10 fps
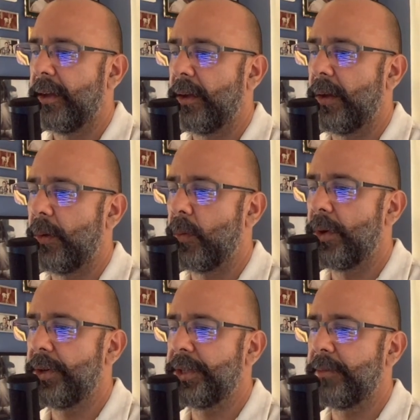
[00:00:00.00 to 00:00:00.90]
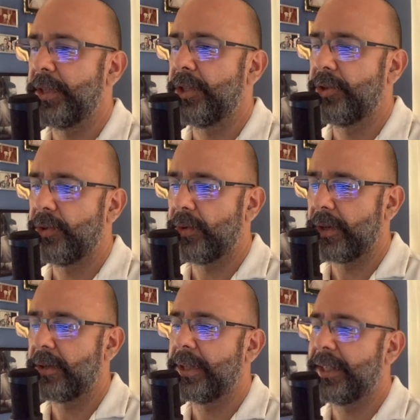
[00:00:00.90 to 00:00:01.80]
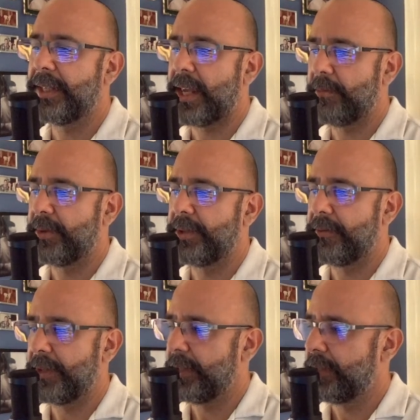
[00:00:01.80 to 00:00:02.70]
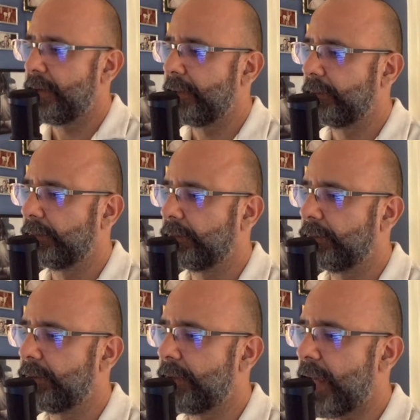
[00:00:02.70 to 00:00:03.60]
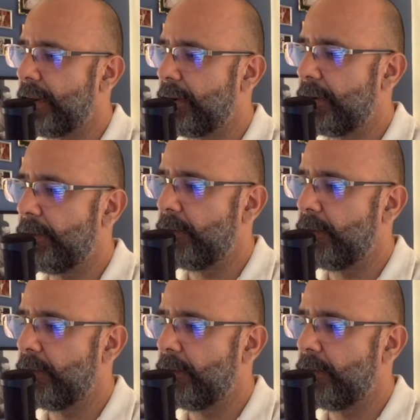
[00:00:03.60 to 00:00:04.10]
What are some historical examples of this that are